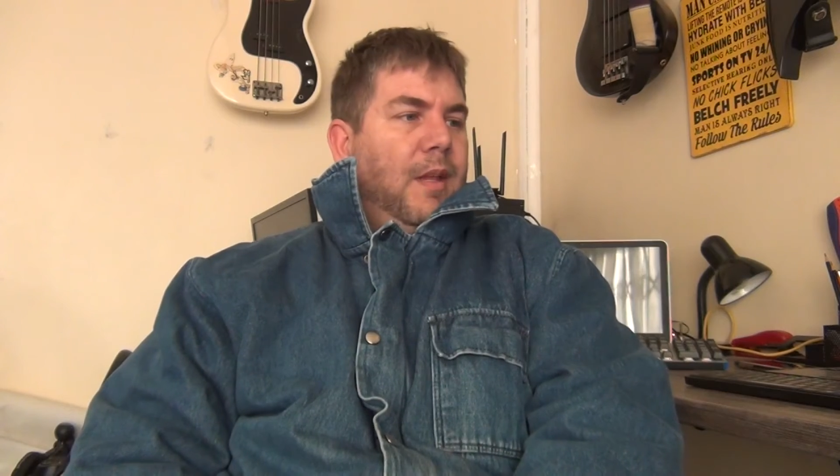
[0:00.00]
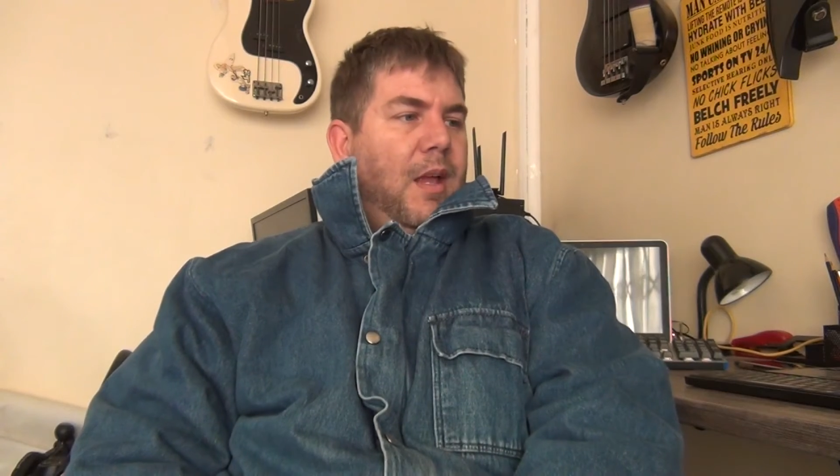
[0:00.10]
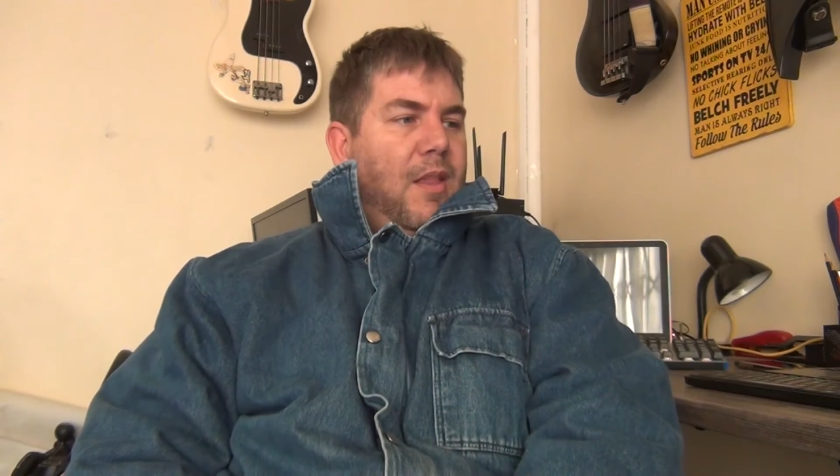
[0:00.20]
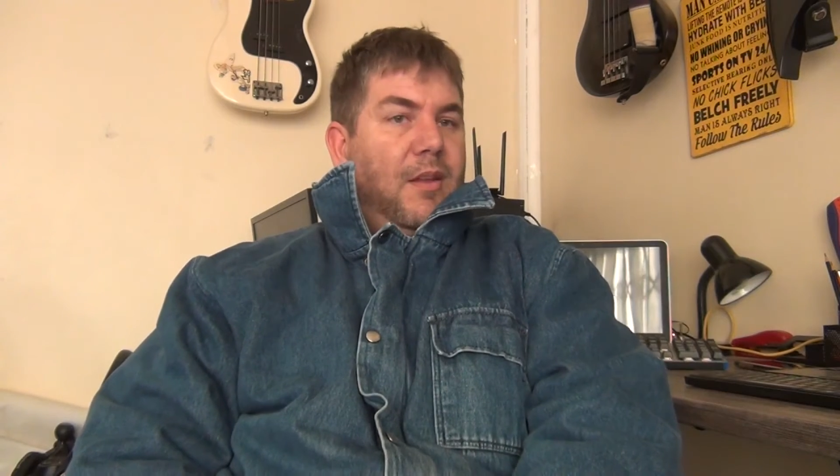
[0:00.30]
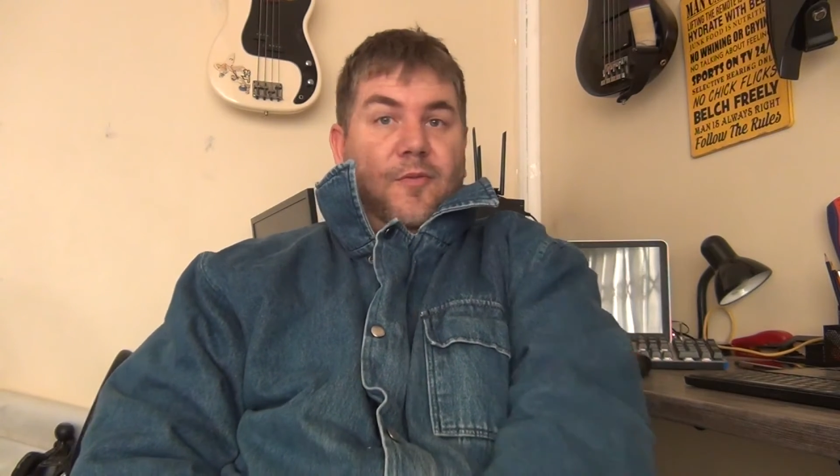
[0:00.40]

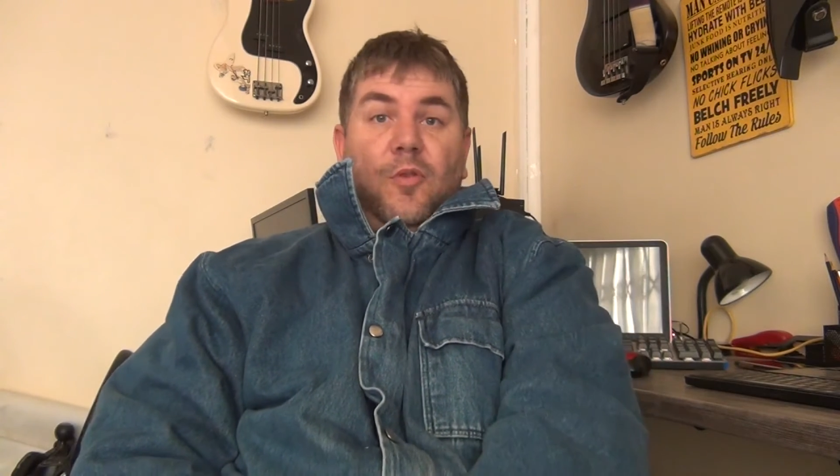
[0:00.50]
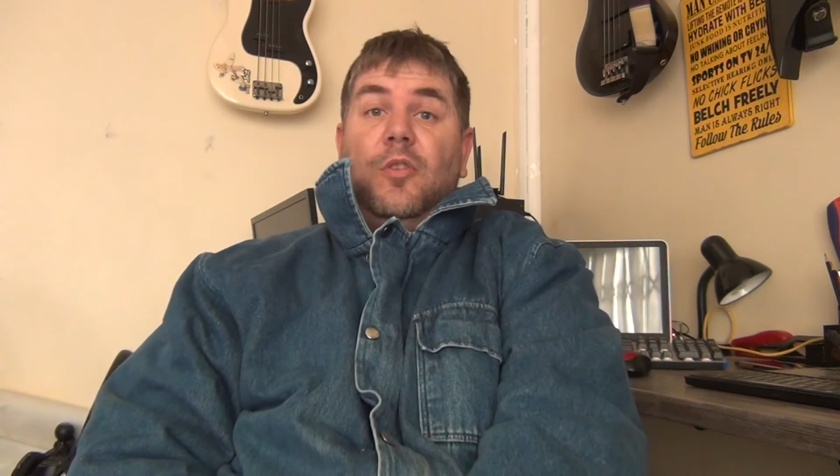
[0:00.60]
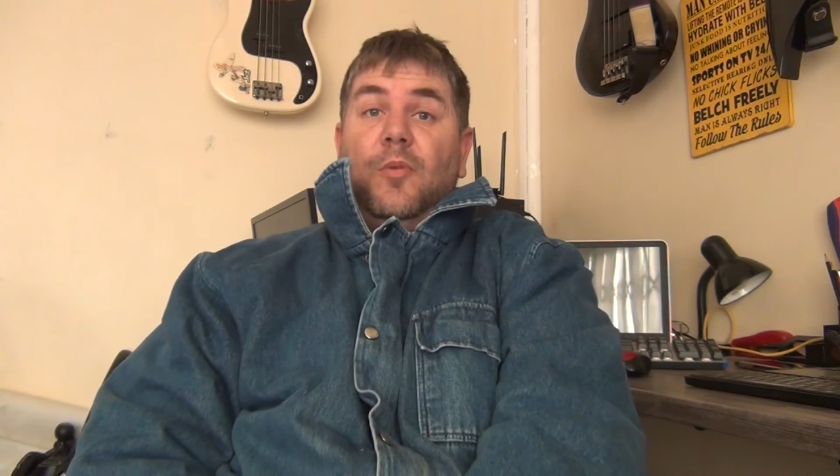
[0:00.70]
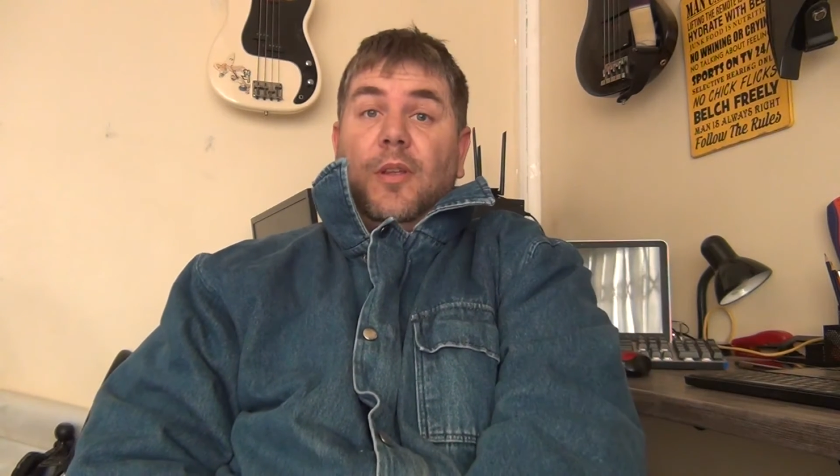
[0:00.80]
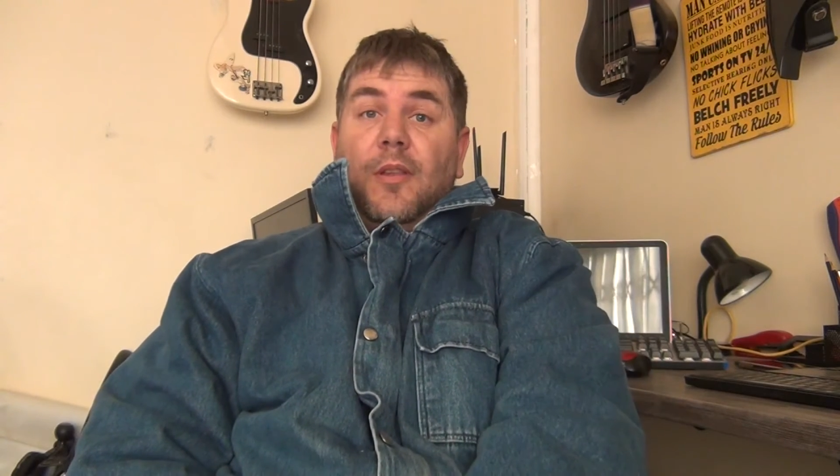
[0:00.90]
And if you're
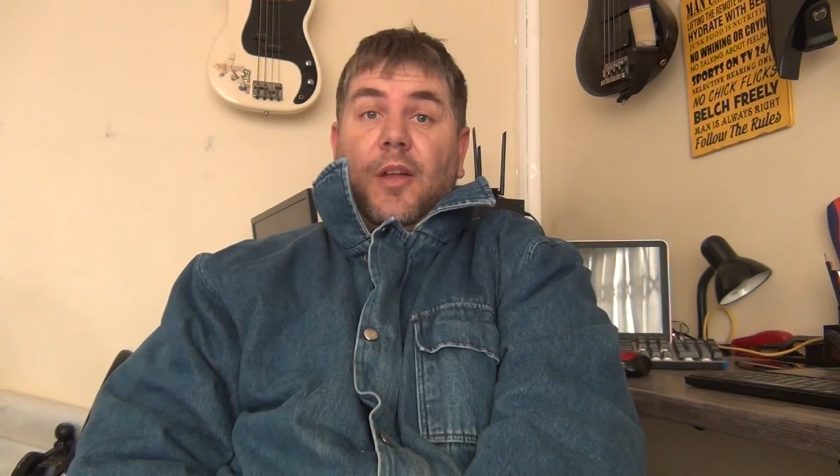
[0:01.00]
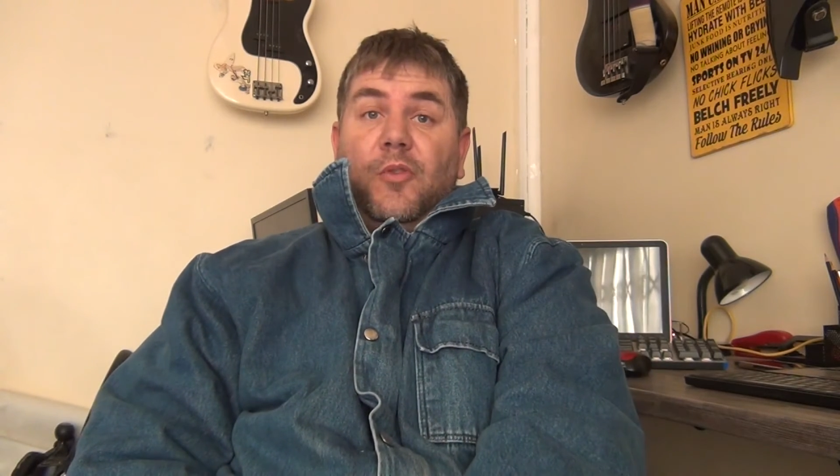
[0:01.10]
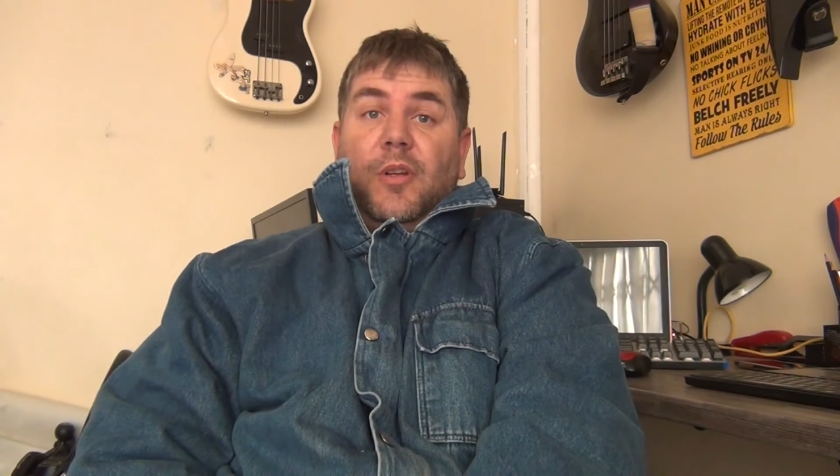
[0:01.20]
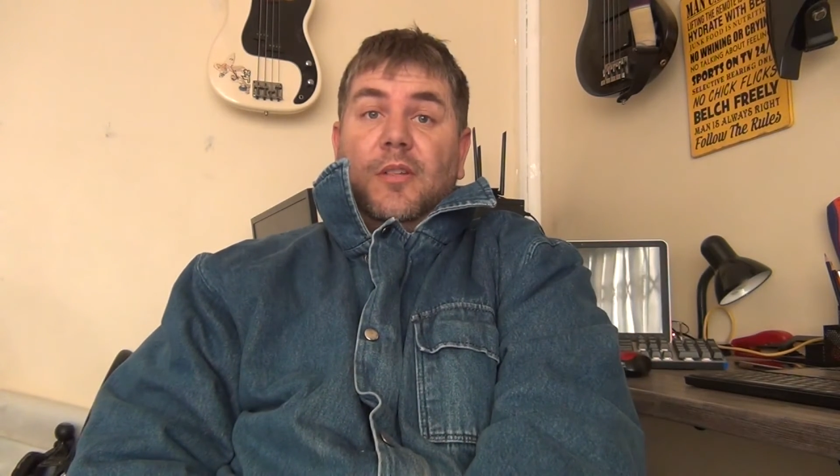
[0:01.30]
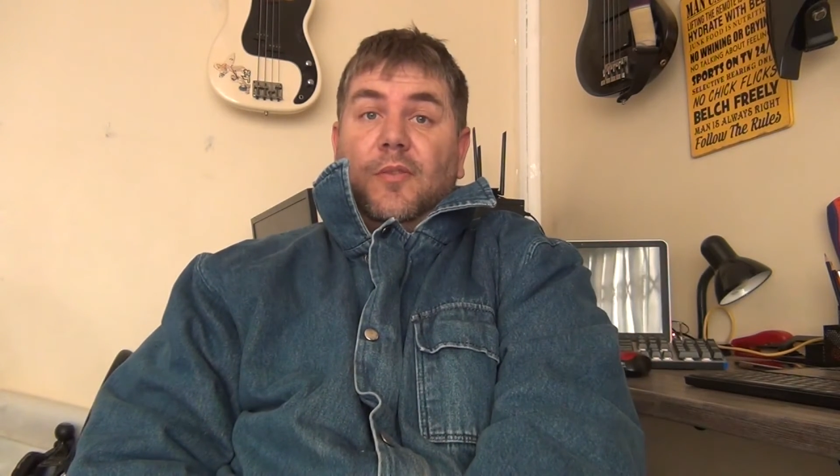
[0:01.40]
doing the 100
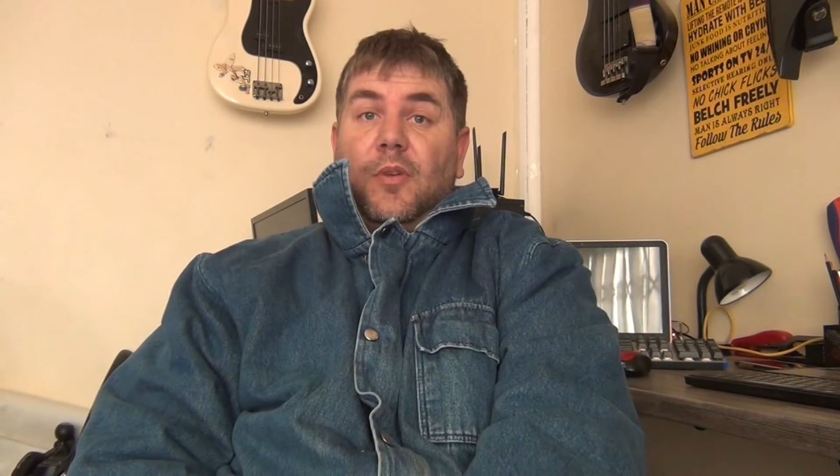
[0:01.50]
days of